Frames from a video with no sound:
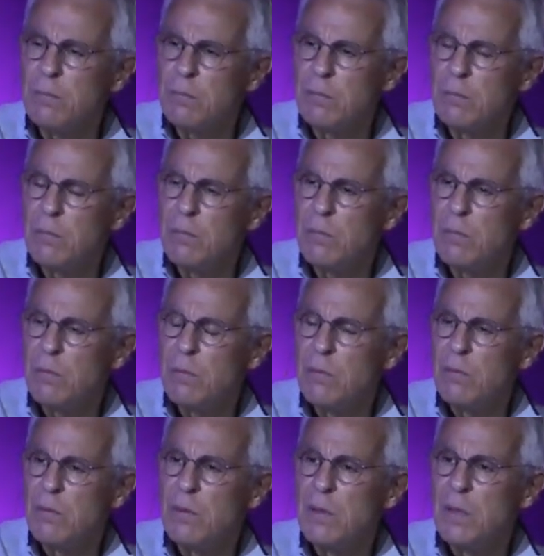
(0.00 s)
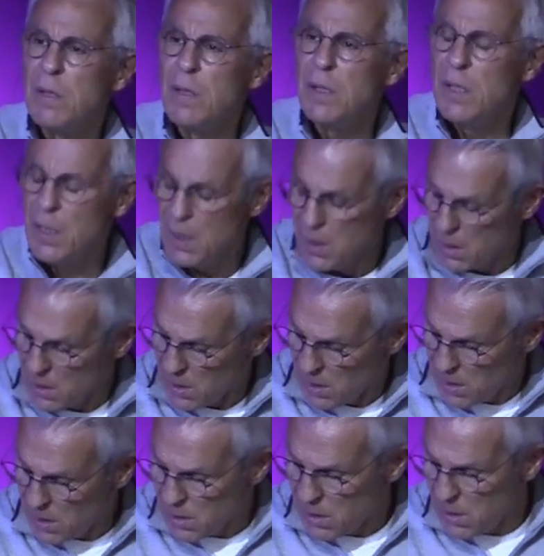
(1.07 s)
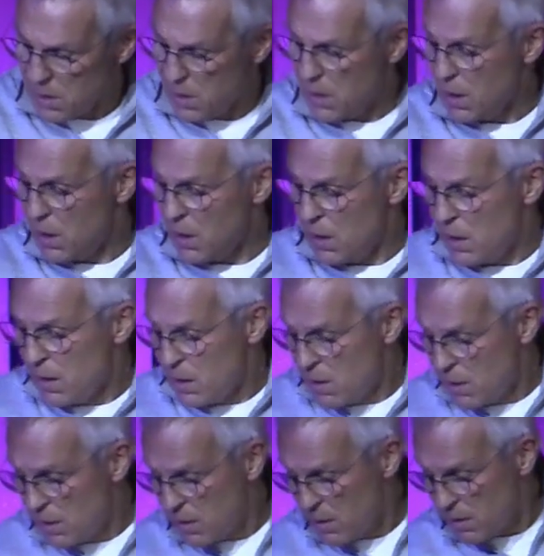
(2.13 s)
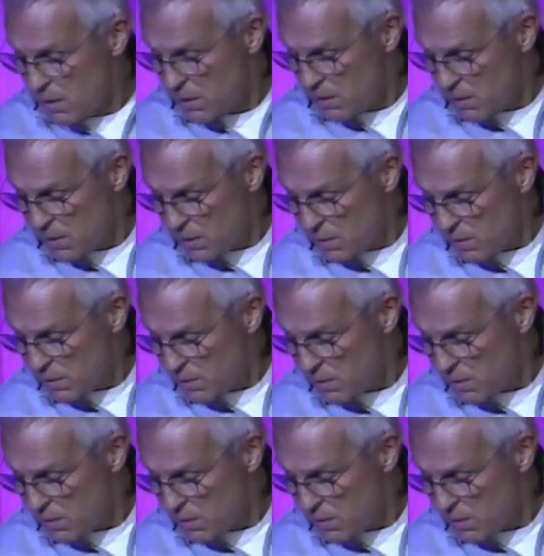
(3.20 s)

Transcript: No one is speaking in this clip.